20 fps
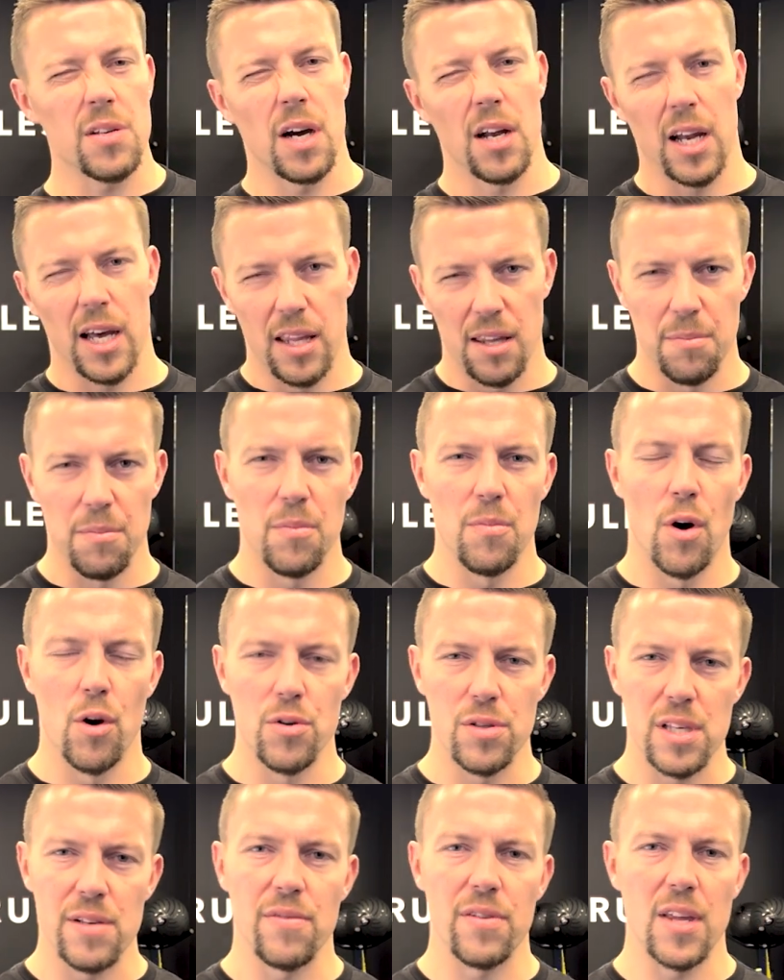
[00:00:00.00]
I like them
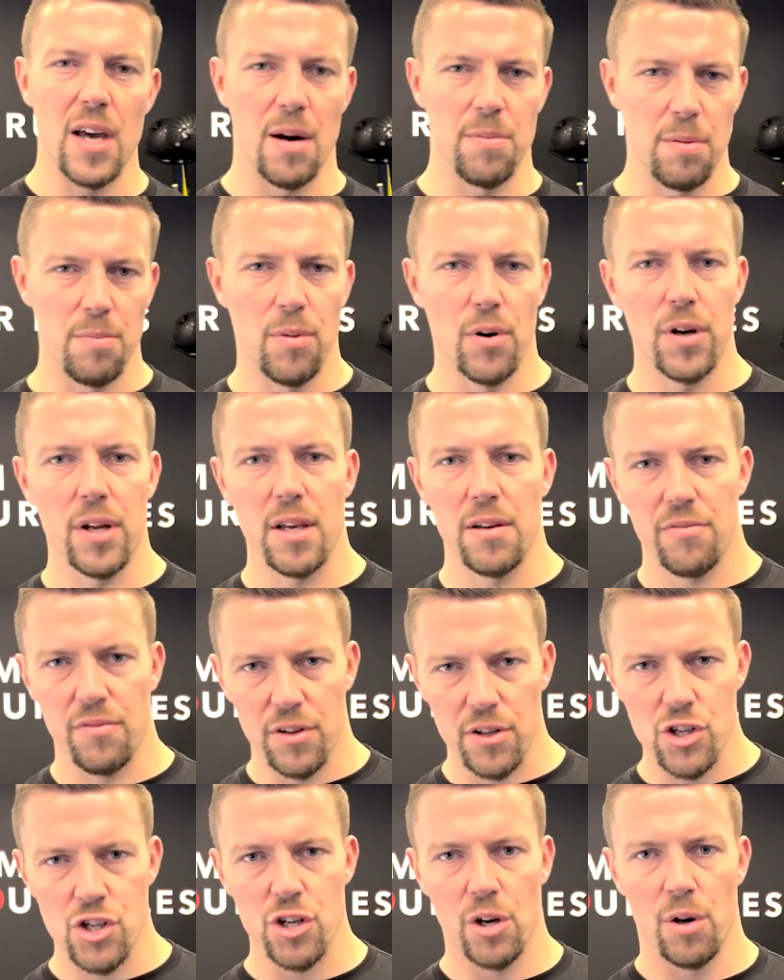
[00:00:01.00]
mostly for the upper body, for
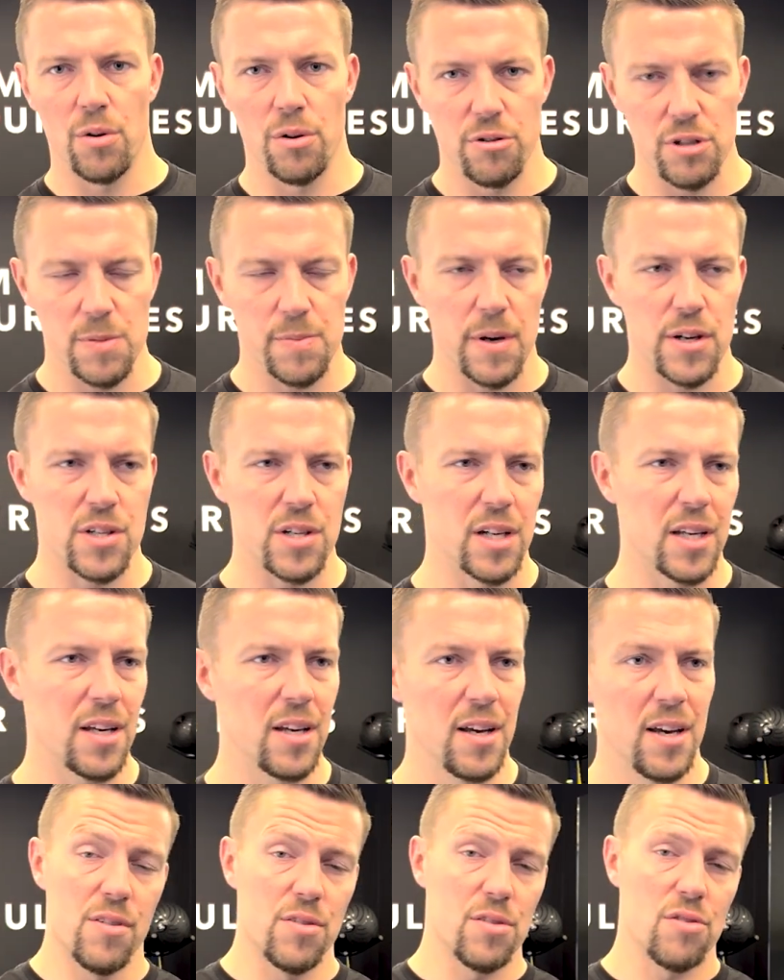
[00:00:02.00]
the shoulder especially.
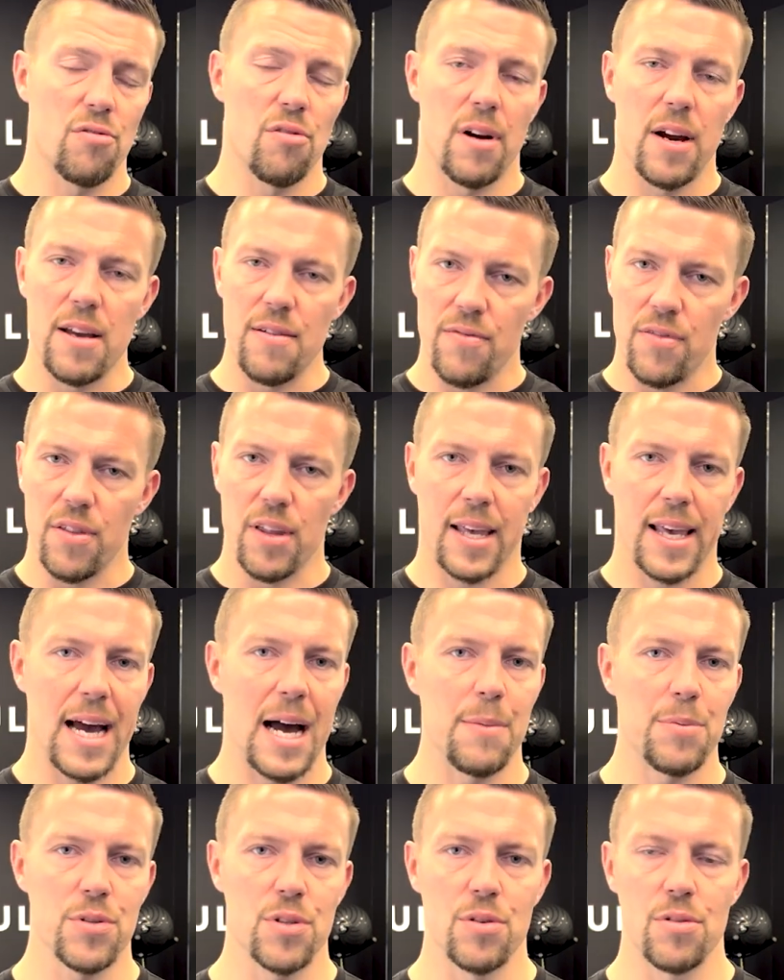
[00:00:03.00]
Feels great for the
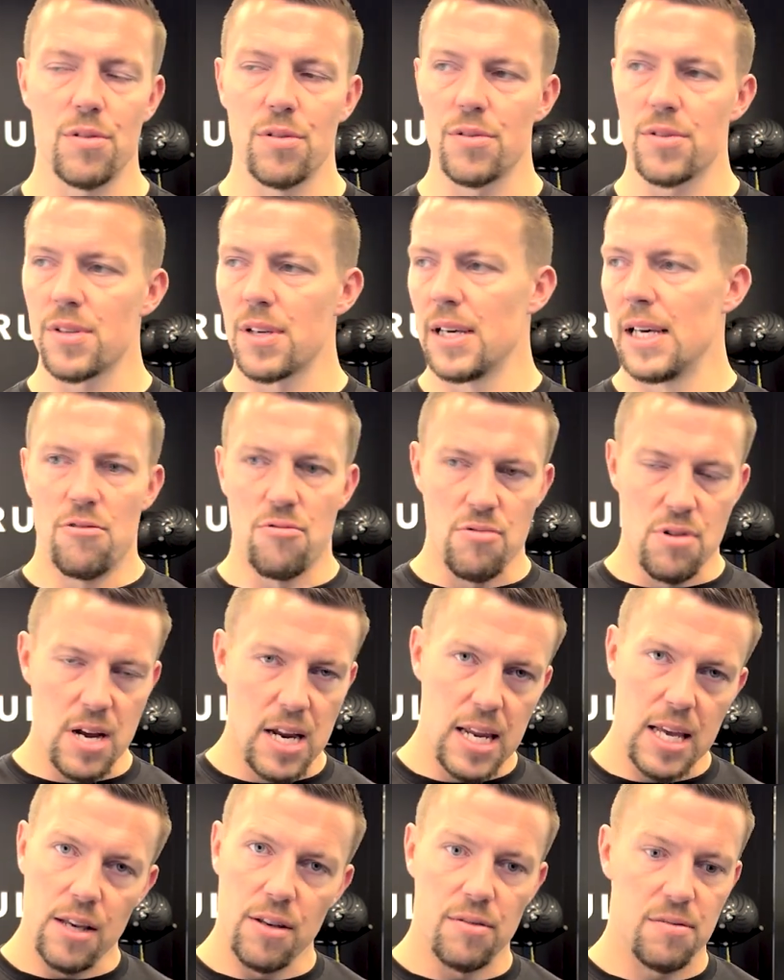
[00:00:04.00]
capsules.
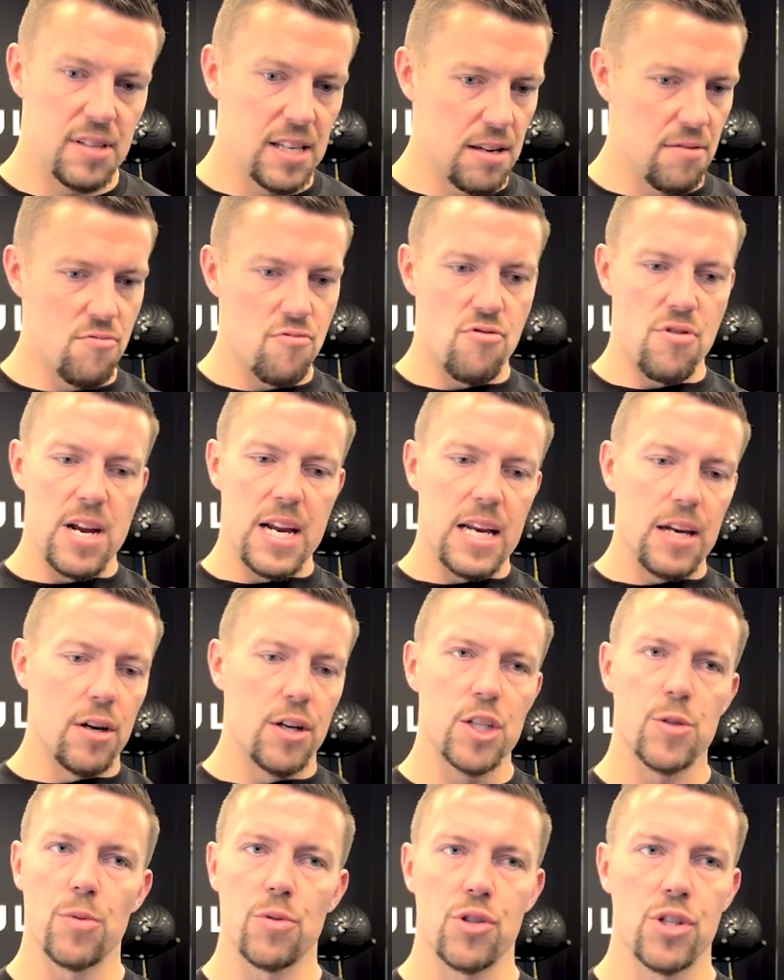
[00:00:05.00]
Really, you've seen really
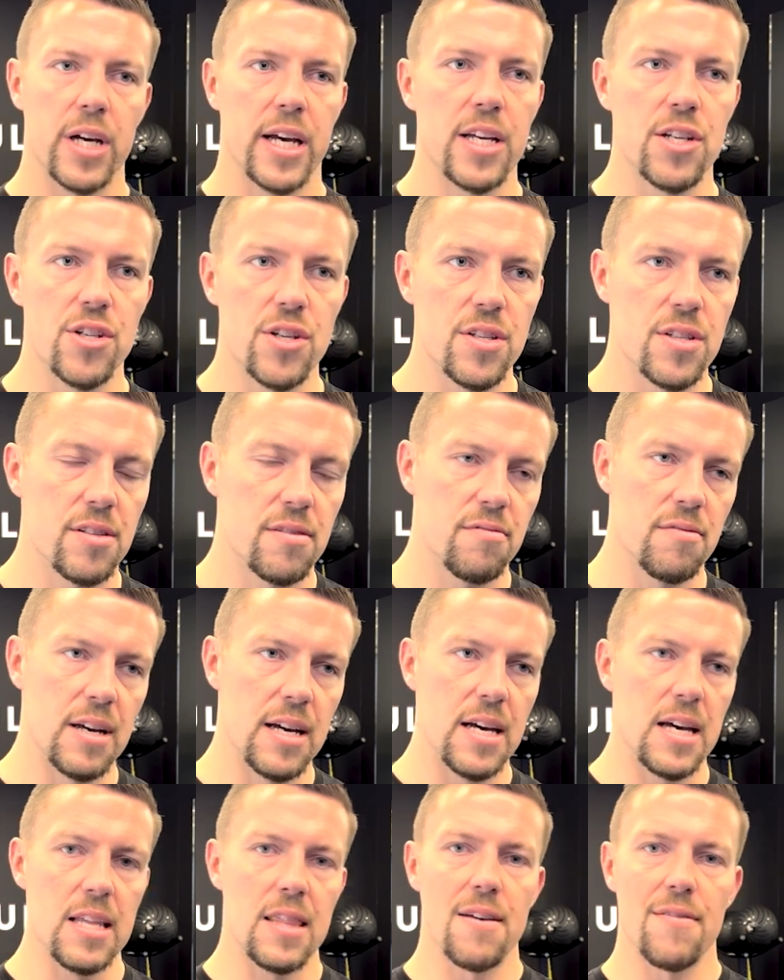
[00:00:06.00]
noticeable changes
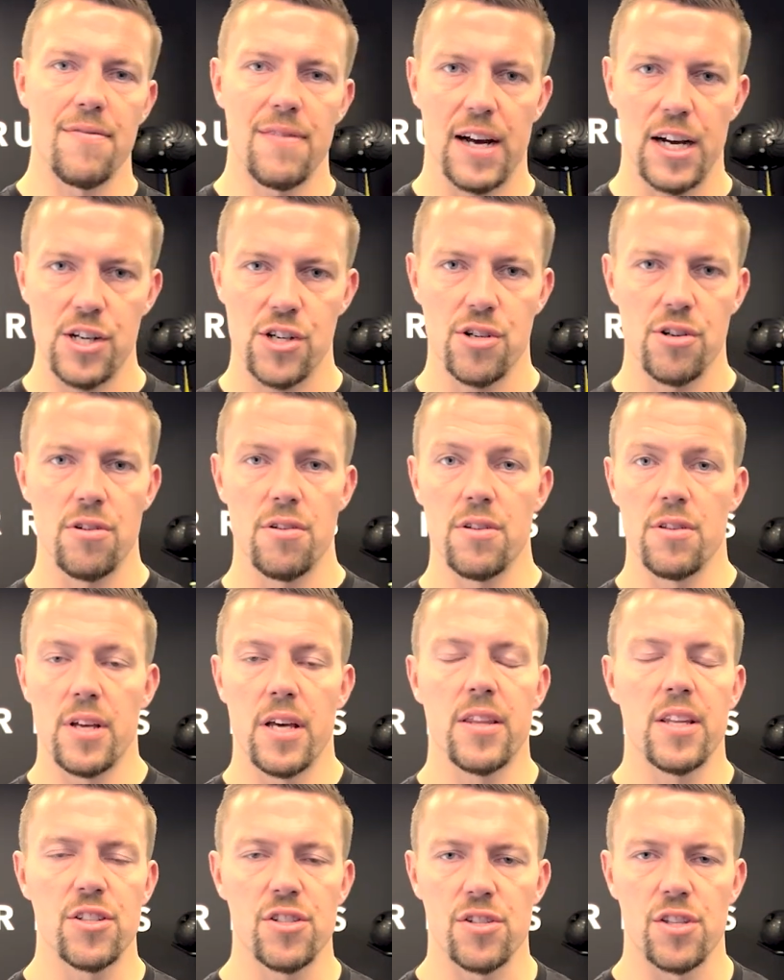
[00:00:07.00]
in the fascia
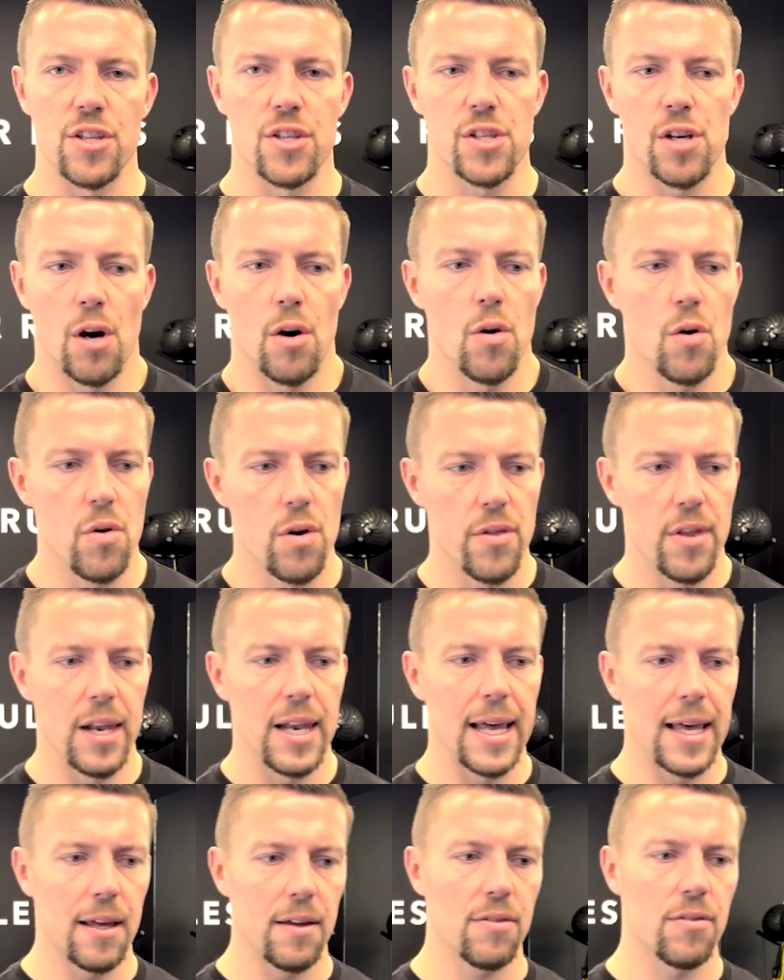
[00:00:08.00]
and just the tone and the
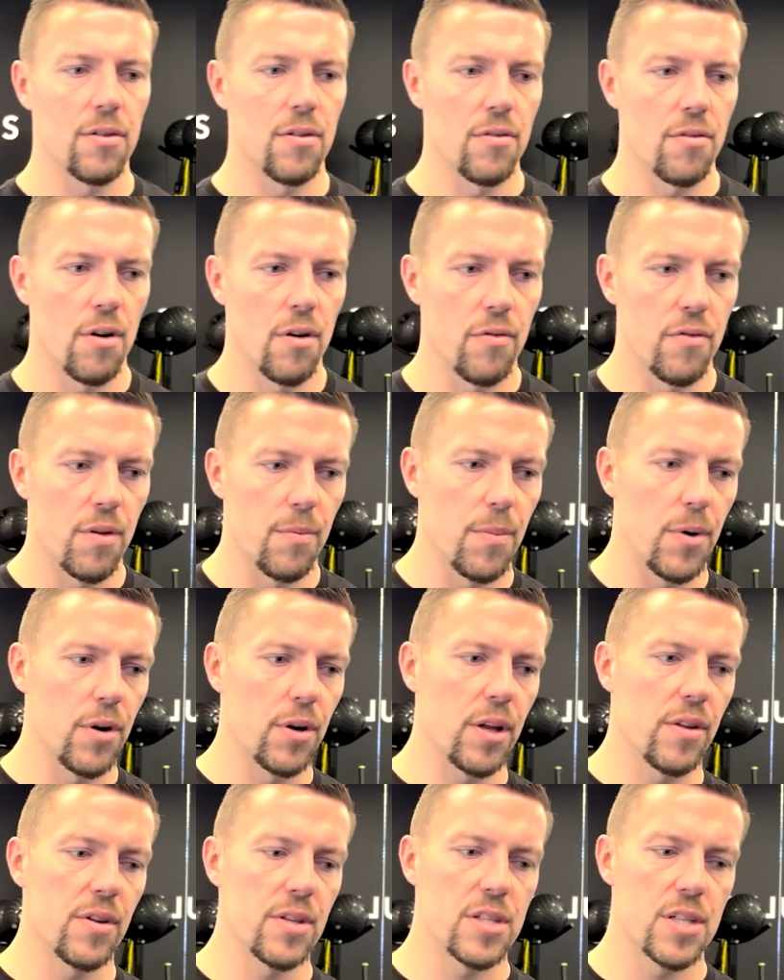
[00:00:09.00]
length of the
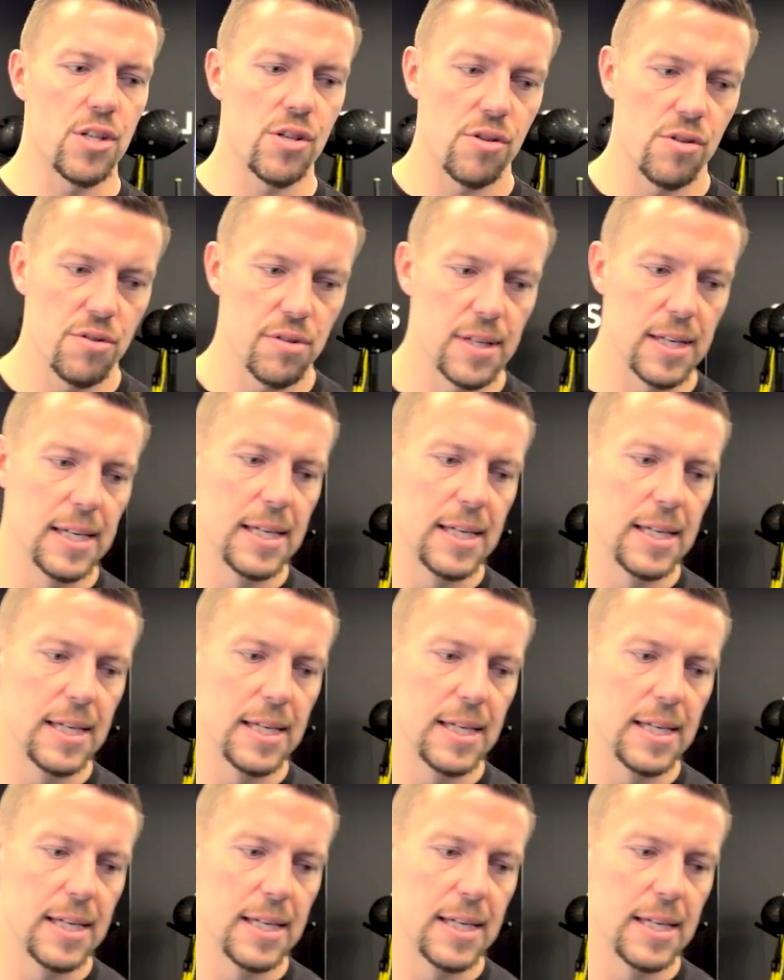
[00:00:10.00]
body and the tissues.